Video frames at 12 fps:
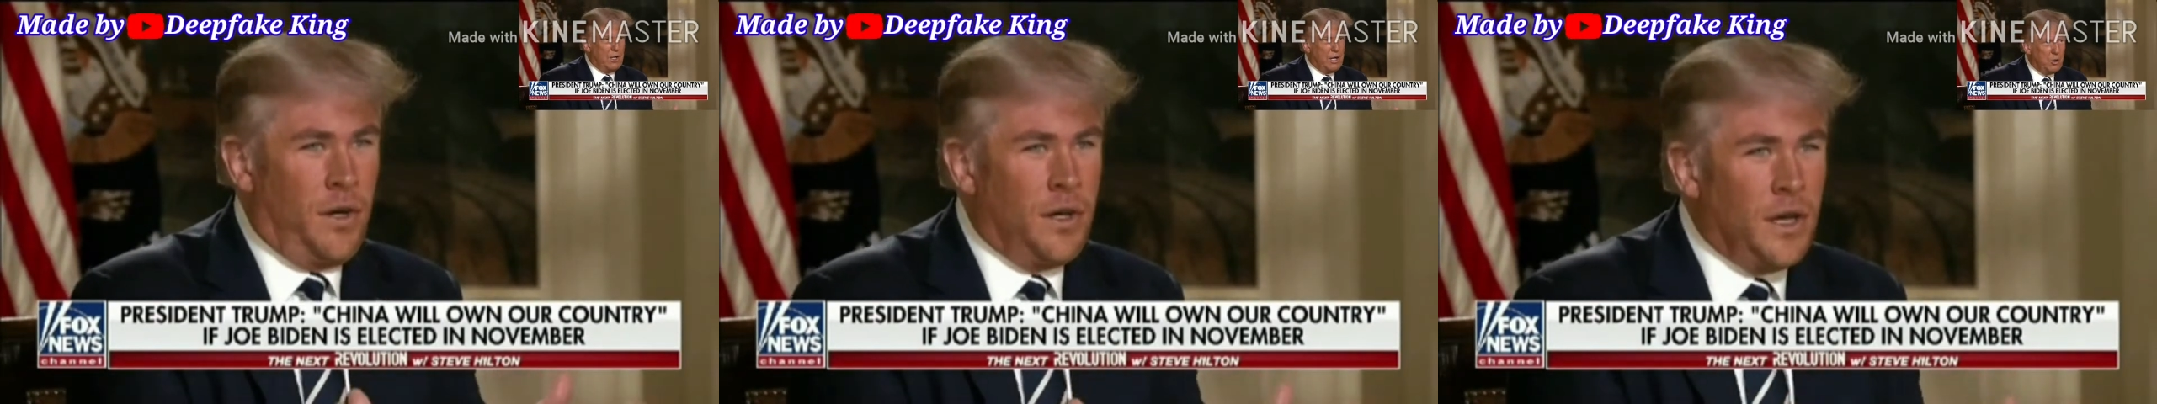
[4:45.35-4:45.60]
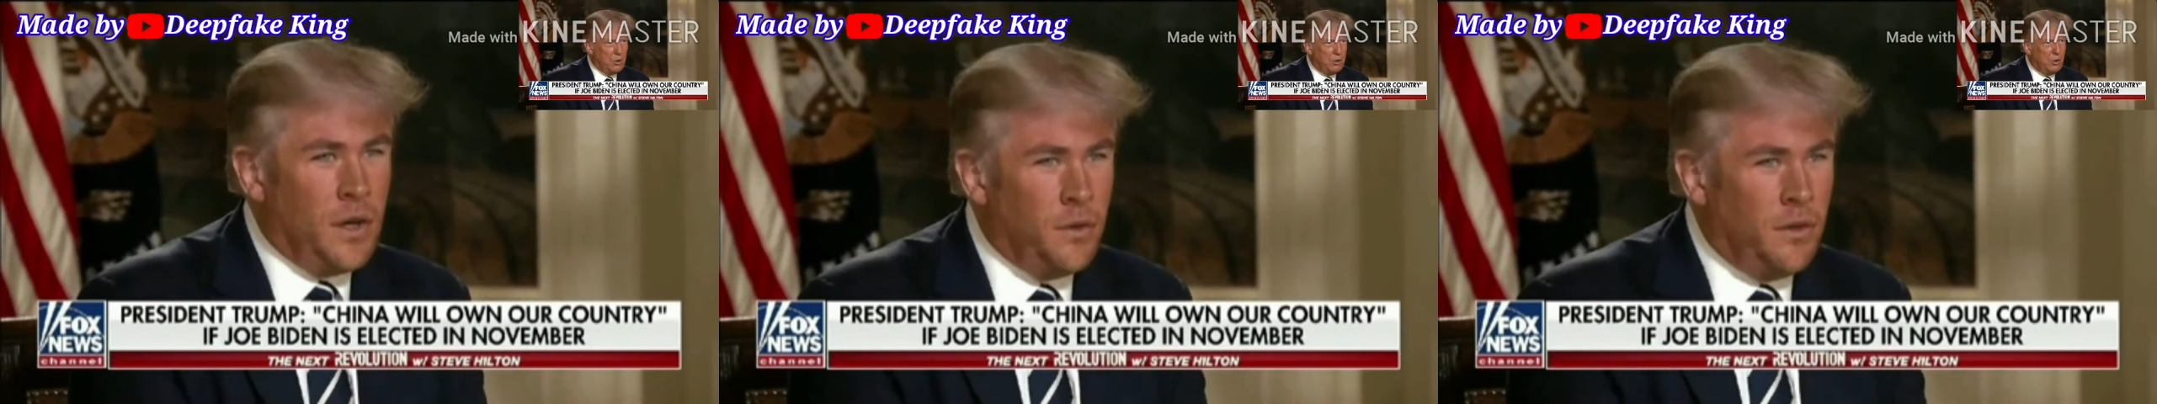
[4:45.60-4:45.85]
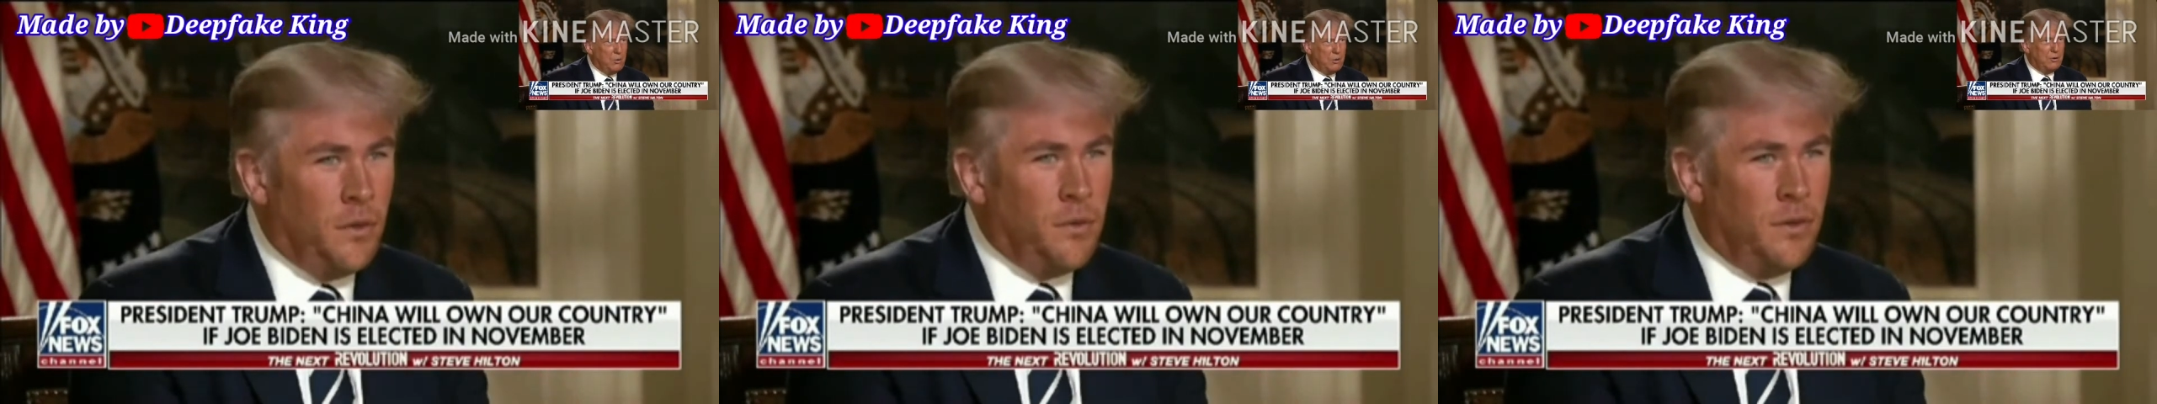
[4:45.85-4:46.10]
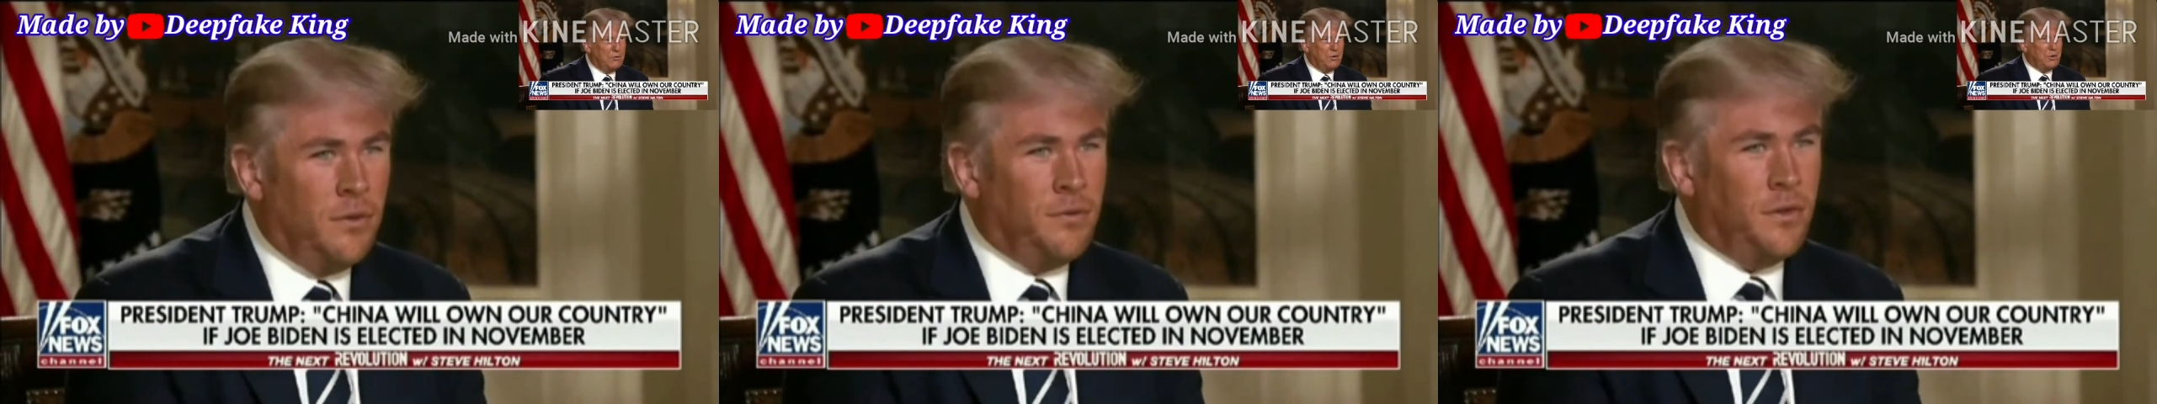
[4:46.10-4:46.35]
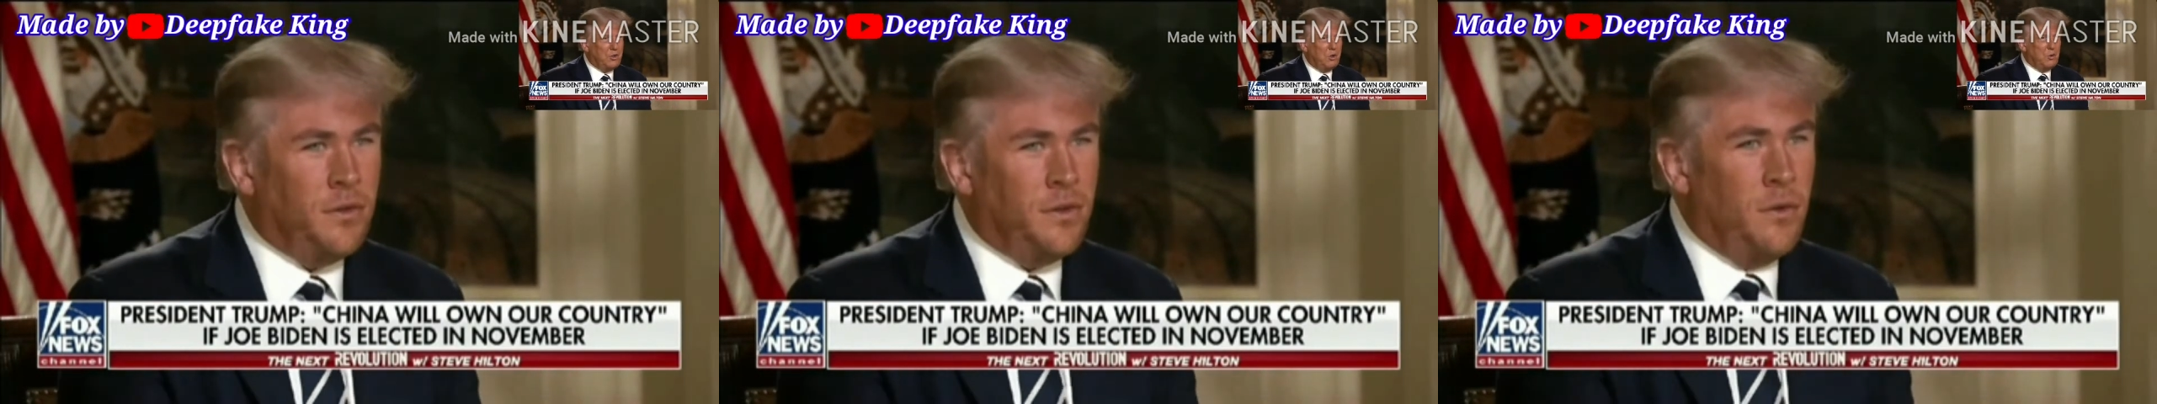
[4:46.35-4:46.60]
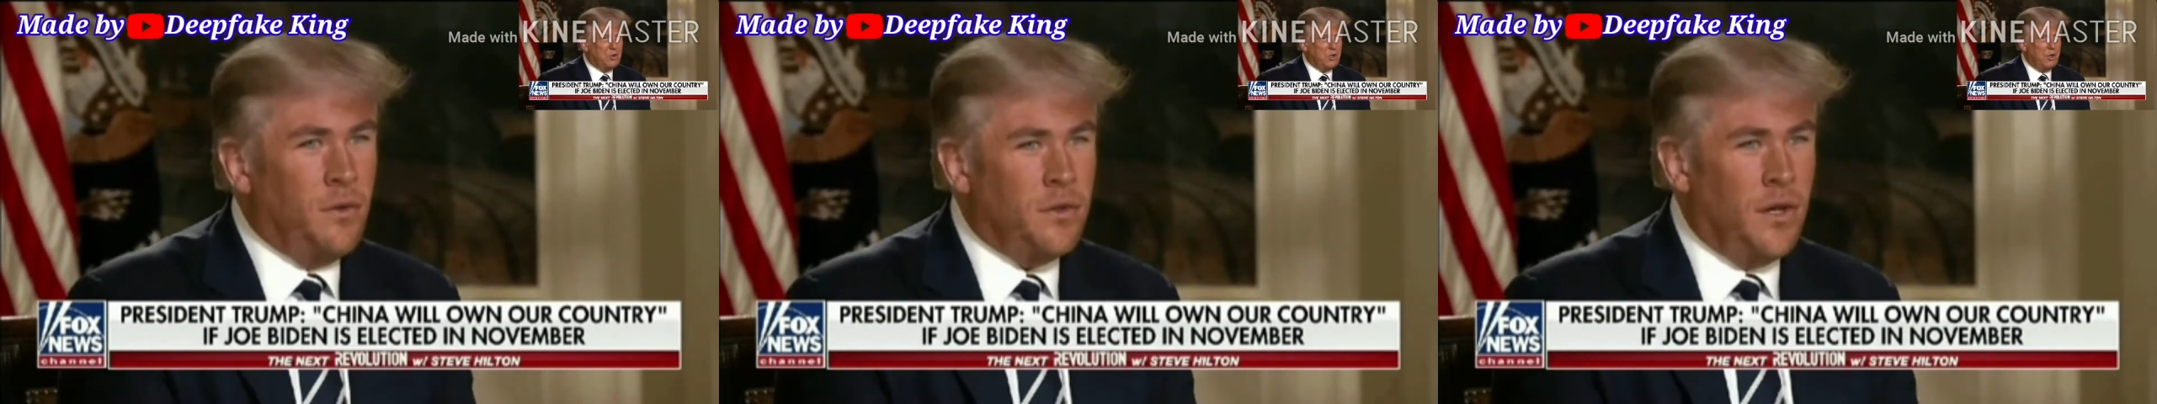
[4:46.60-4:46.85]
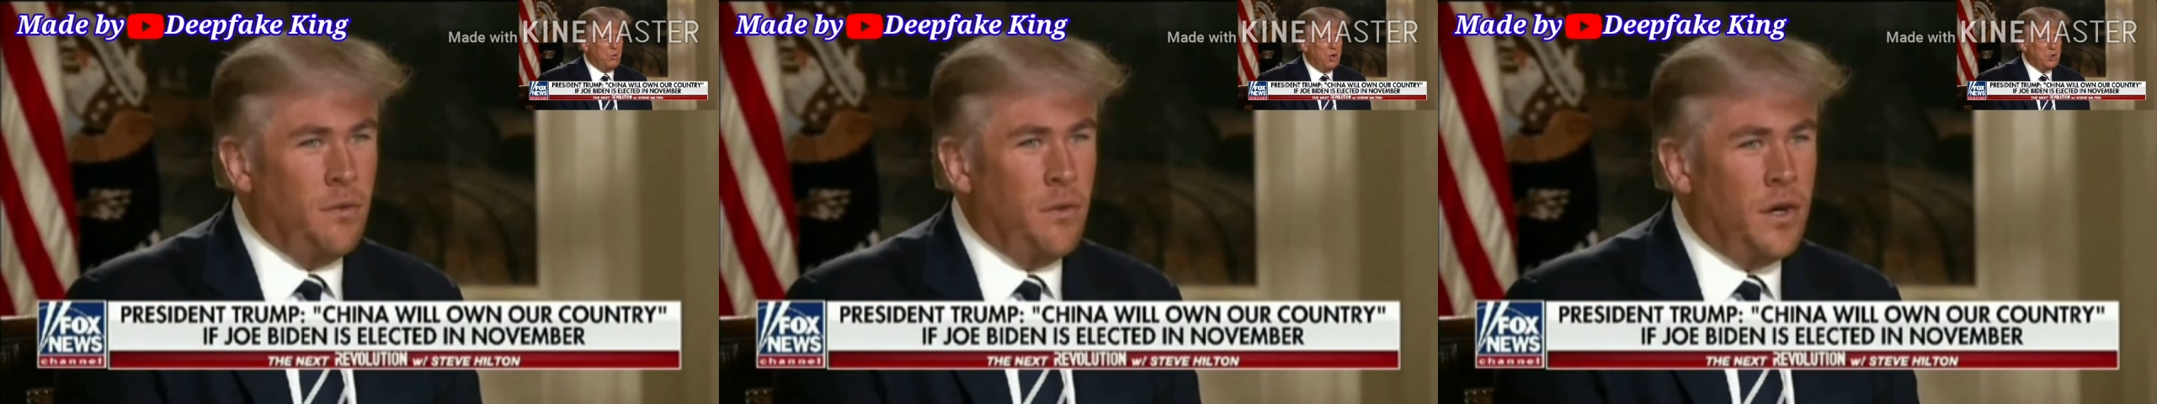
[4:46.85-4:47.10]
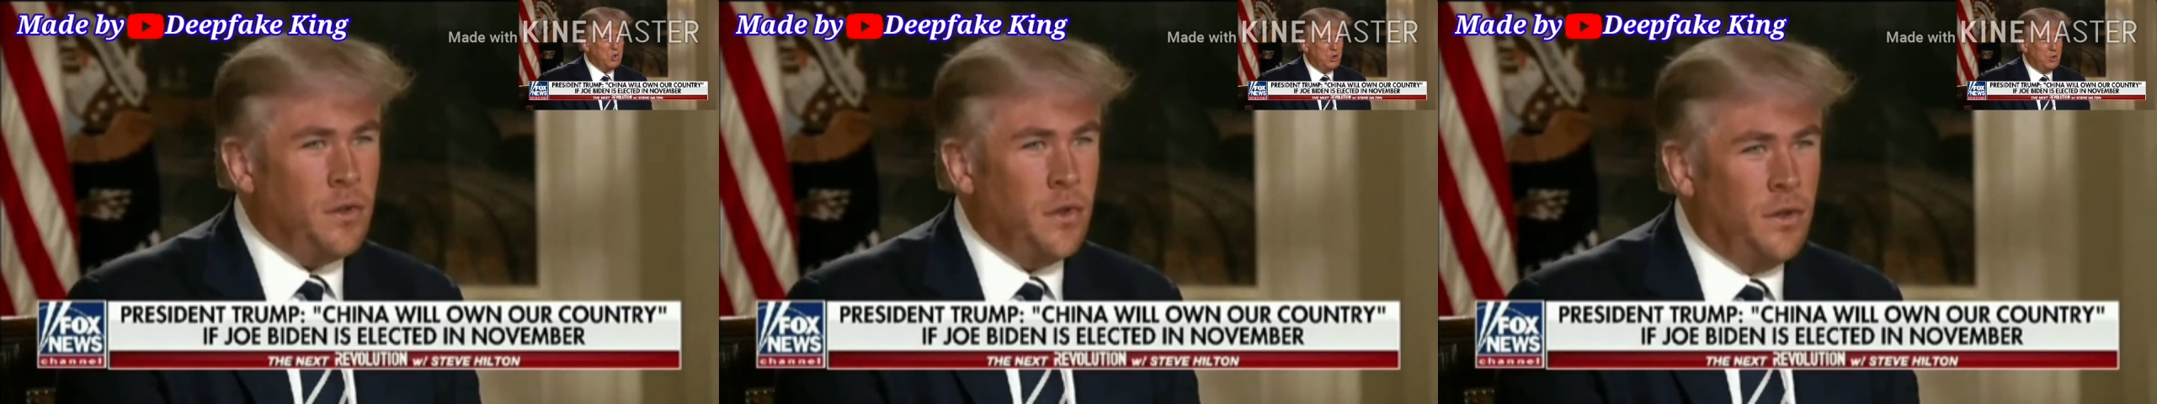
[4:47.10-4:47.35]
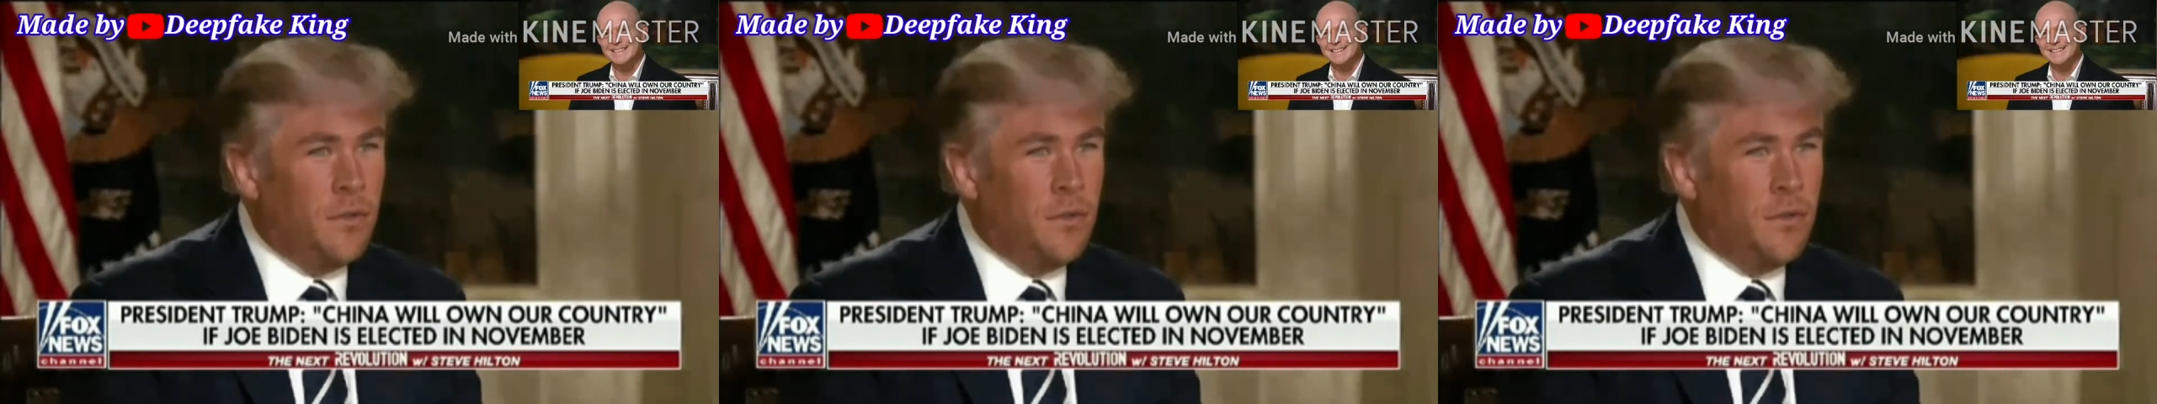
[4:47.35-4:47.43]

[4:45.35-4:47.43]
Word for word: right now on your wonderful show, which I watch all